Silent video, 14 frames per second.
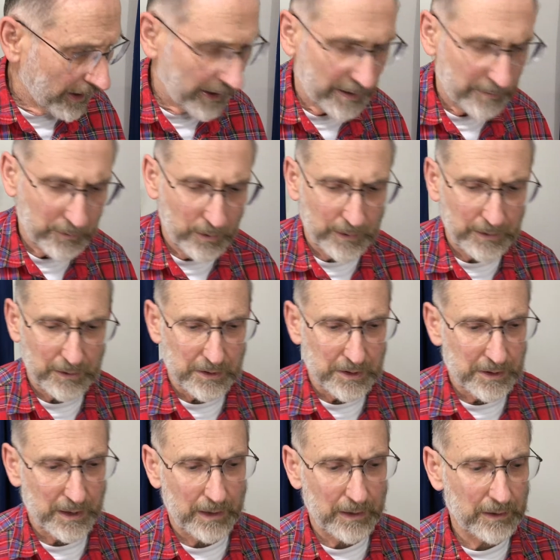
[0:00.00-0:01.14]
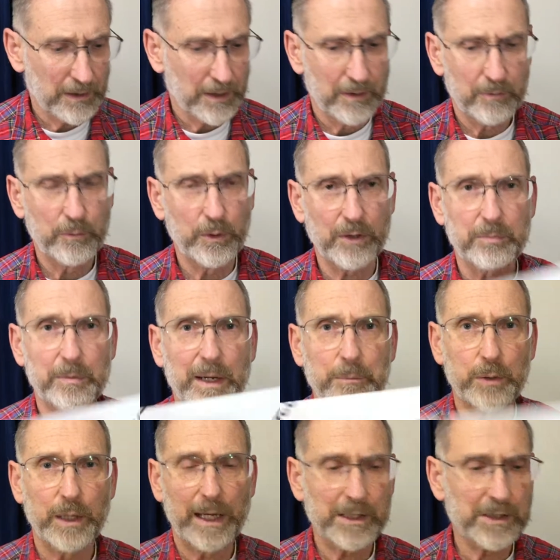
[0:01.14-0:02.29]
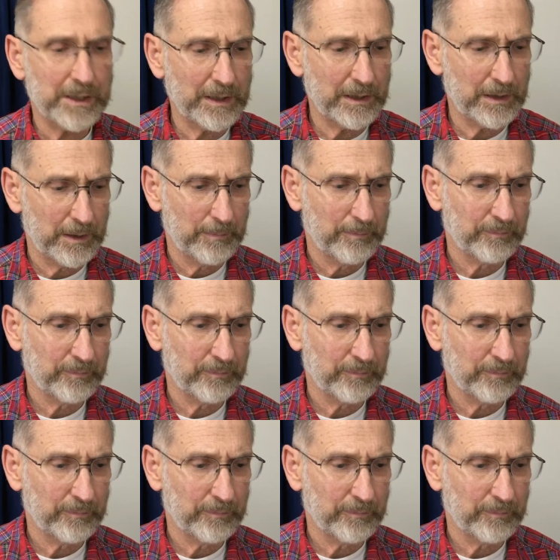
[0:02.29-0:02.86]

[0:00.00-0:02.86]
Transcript: I am going to start with my plastic.